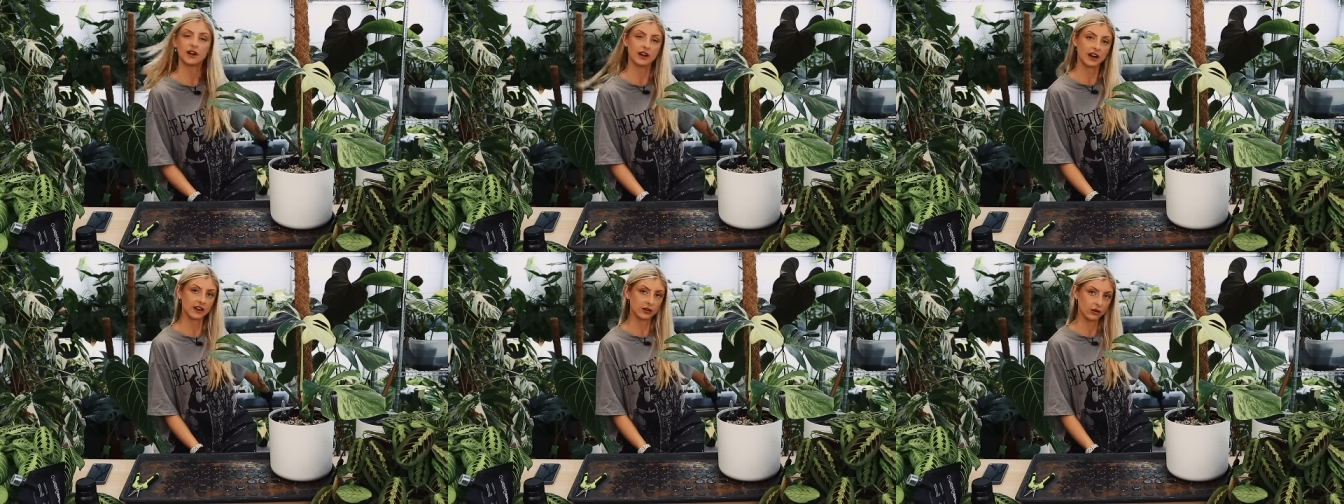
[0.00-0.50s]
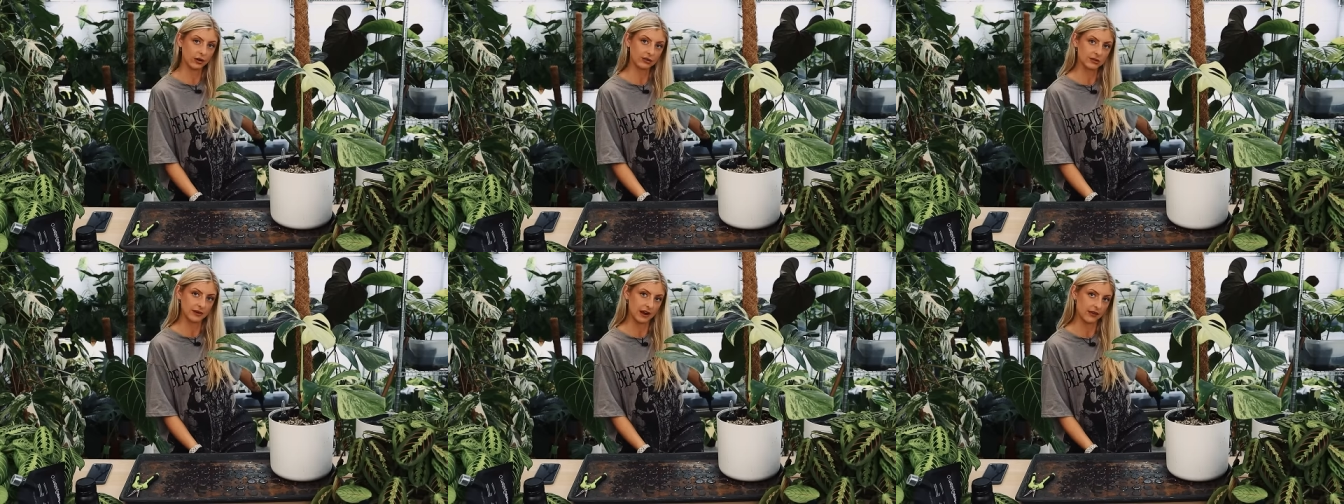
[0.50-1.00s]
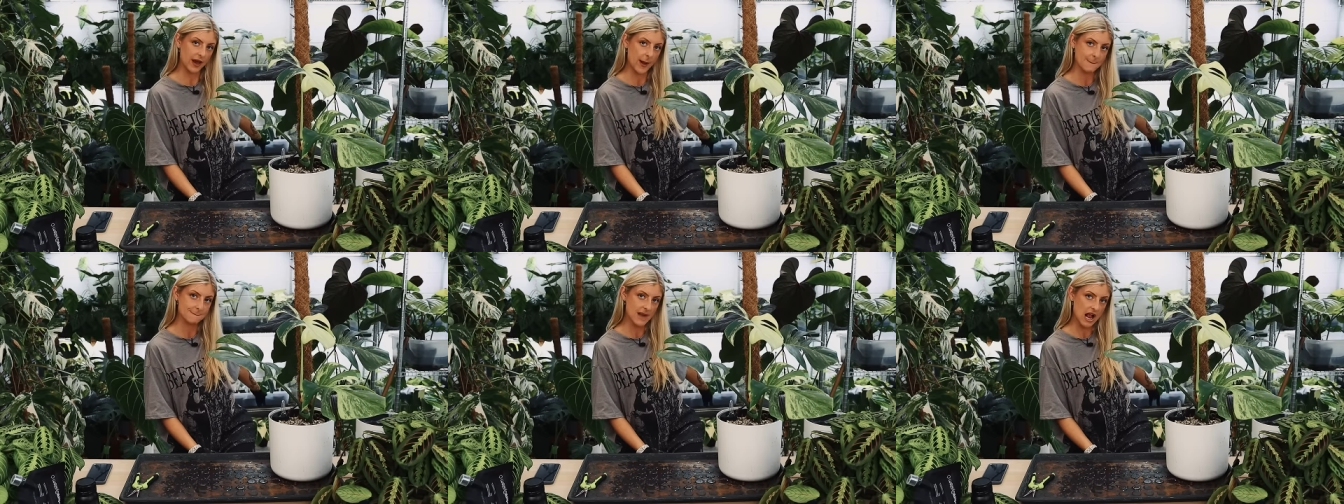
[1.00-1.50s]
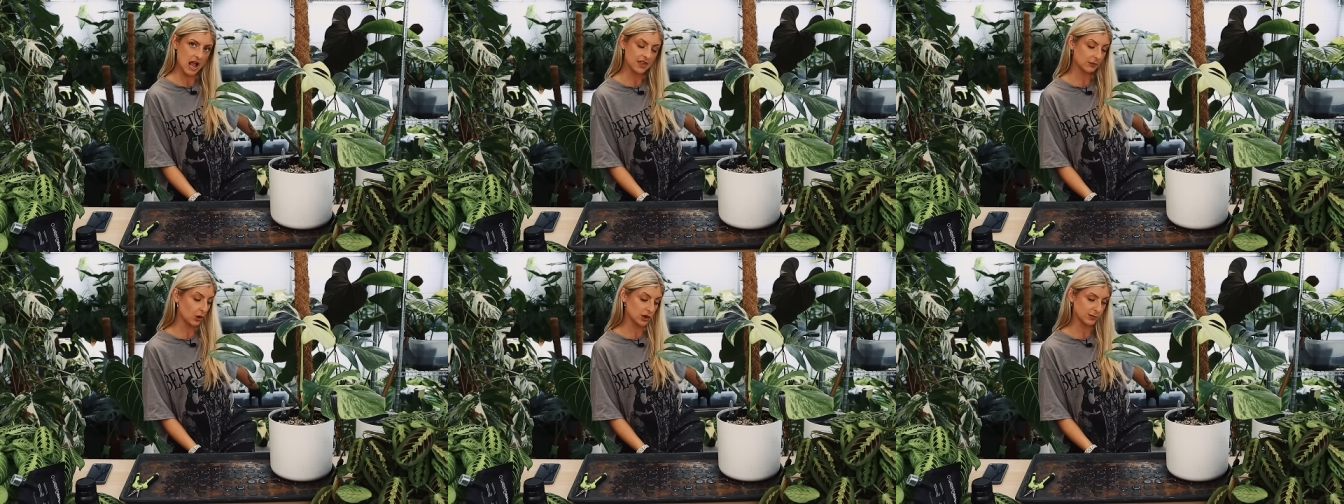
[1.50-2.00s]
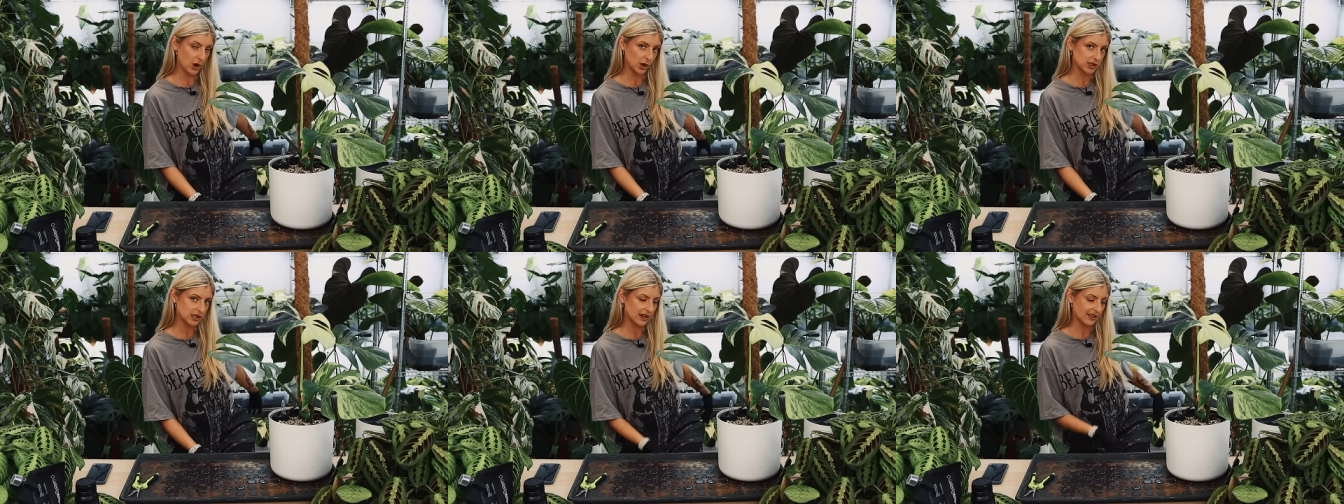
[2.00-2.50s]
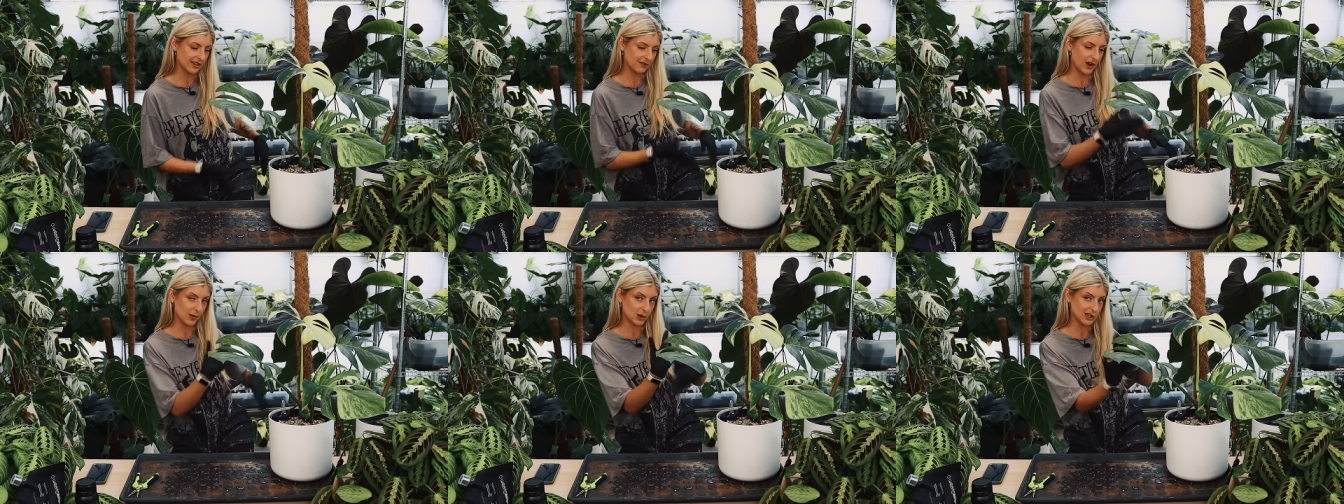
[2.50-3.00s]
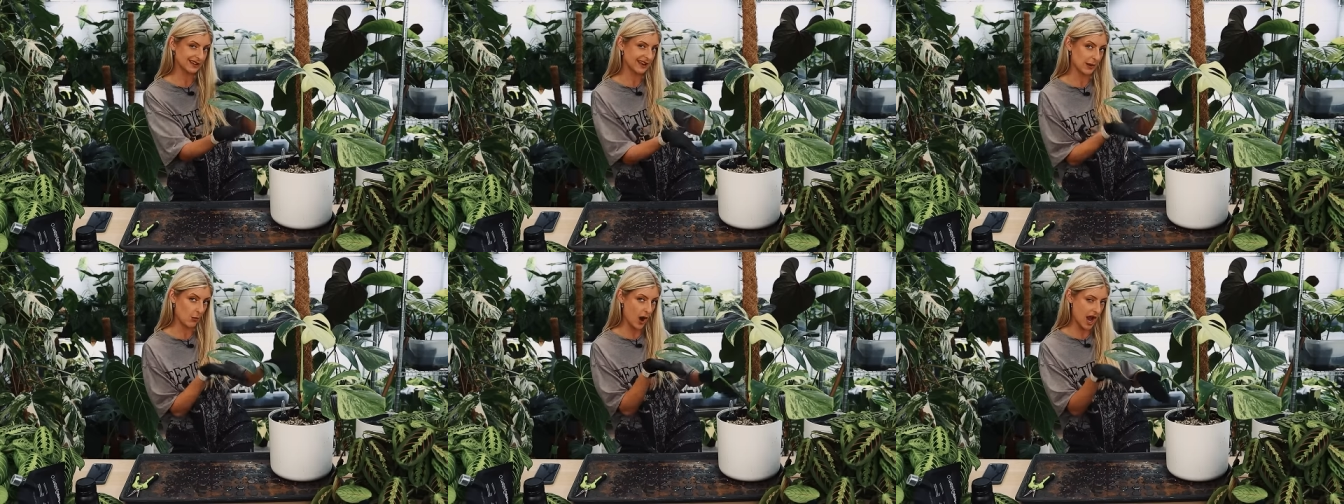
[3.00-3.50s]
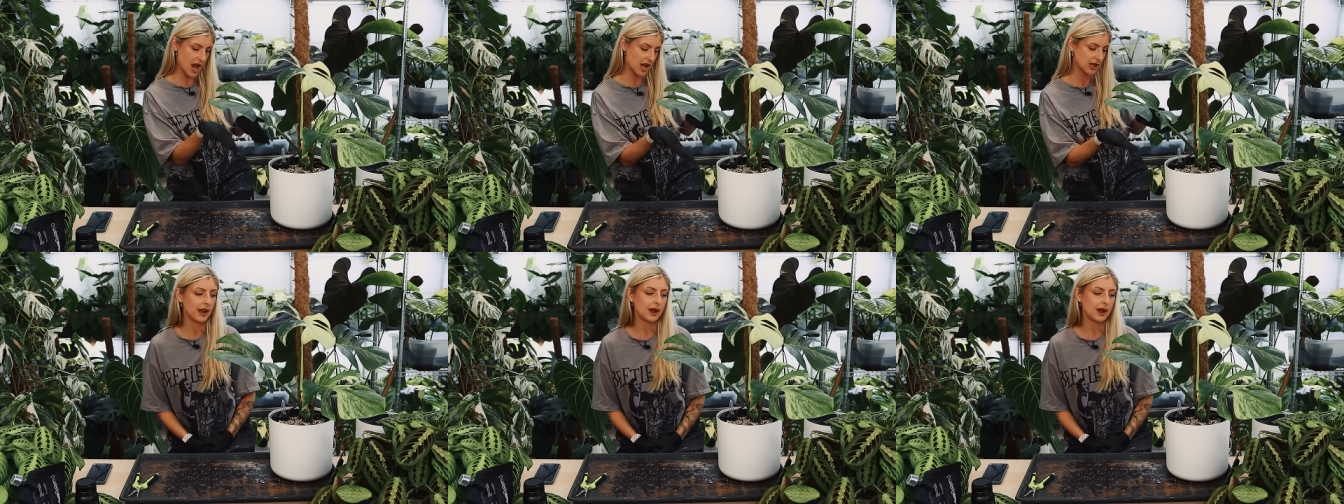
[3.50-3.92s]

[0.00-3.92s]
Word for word: Variegated Gloriosum down there that I'm going to pot in very much the same way.